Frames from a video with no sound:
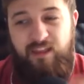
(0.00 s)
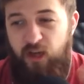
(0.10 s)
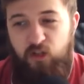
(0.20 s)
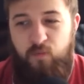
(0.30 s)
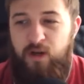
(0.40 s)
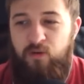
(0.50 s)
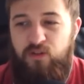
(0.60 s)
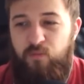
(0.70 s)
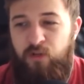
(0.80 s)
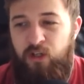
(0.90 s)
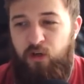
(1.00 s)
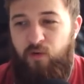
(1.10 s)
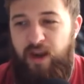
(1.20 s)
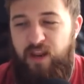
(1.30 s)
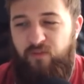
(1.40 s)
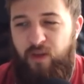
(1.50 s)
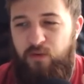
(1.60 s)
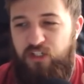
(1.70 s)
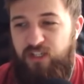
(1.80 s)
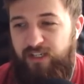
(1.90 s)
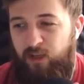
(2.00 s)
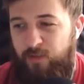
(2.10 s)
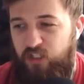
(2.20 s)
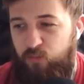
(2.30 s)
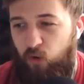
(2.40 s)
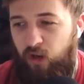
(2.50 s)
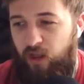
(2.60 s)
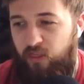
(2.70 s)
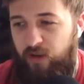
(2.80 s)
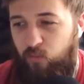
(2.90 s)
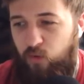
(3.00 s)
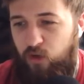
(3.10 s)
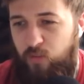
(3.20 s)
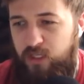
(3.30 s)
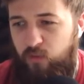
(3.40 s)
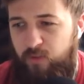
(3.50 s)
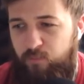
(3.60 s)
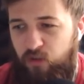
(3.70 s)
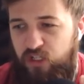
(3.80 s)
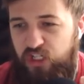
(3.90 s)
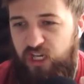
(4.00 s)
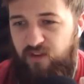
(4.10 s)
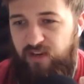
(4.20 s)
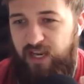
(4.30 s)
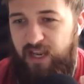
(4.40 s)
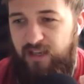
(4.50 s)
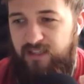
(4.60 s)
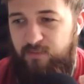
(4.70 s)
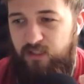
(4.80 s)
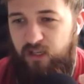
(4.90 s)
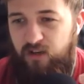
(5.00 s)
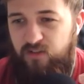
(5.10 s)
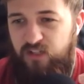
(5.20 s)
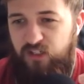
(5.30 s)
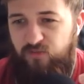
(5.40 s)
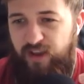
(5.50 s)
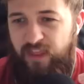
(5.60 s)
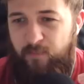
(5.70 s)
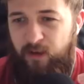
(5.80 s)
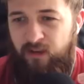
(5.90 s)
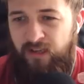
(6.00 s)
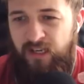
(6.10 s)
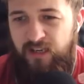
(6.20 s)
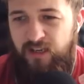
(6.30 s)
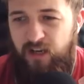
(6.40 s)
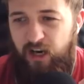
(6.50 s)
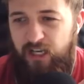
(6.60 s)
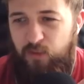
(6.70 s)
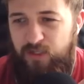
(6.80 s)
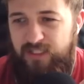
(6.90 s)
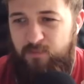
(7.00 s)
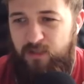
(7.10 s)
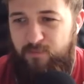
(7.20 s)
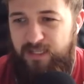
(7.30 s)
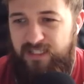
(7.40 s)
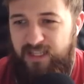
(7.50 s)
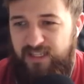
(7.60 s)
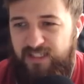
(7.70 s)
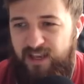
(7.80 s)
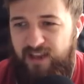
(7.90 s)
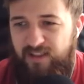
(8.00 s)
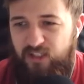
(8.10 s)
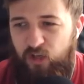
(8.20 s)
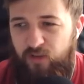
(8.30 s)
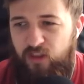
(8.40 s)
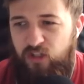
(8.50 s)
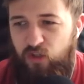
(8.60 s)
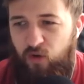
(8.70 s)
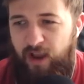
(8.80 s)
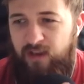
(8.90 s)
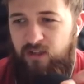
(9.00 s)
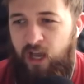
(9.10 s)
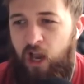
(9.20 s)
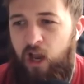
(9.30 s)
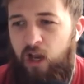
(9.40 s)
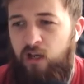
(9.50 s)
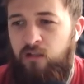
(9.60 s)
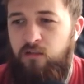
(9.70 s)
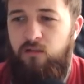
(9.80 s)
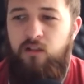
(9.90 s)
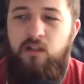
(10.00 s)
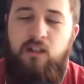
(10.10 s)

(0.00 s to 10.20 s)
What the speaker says: Those wheels would look great if they were just a little bit smaller. I think, what can we do with body shaving here? Seems like I just found that button. I always seem to miss this. Let's get rid of the door hand. No.